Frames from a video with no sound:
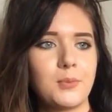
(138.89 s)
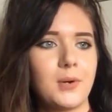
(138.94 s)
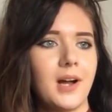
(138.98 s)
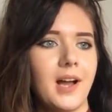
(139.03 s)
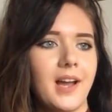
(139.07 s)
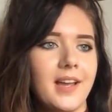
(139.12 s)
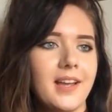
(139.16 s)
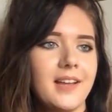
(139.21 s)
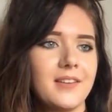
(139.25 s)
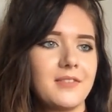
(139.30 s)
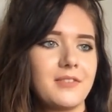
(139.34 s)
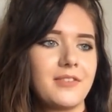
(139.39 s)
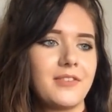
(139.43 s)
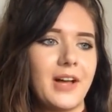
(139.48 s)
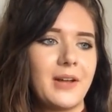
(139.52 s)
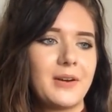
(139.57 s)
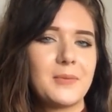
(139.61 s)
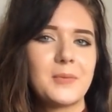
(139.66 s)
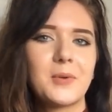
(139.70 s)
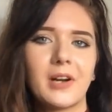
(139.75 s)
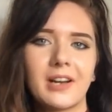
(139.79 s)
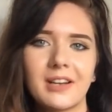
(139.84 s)
but I
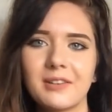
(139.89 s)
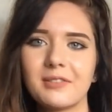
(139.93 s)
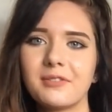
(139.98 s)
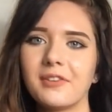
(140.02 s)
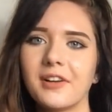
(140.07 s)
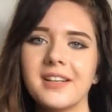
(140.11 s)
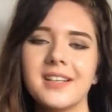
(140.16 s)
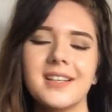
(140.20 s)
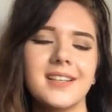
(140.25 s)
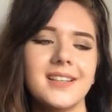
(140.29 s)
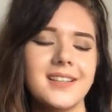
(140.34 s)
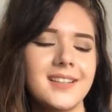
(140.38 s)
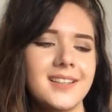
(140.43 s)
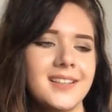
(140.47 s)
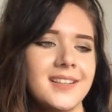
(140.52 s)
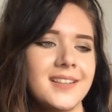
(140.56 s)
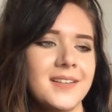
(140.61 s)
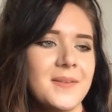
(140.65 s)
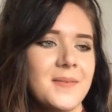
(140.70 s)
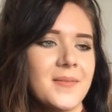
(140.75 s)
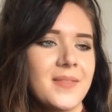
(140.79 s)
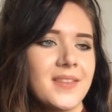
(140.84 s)
found him kind of funny.
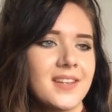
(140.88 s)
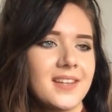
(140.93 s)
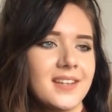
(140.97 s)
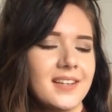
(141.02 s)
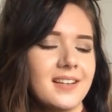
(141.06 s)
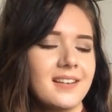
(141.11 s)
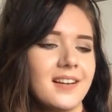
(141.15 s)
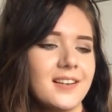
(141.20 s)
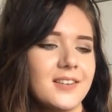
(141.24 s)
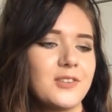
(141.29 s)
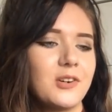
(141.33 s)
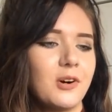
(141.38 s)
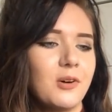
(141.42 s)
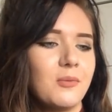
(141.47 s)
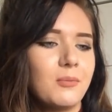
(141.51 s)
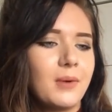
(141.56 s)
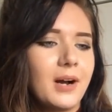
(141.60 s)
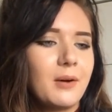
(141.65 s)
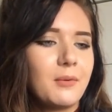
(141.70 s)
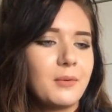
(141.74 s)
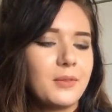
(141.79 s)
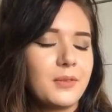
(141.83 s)
He, like, got on
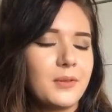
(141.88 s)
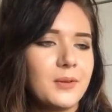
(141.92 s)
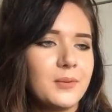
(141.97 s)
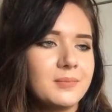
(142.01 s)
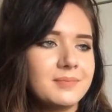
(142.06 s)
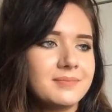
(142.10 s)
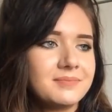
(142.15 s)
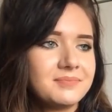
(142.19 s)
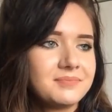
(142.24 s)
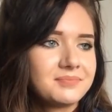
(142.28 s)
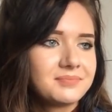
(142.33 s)
well with them.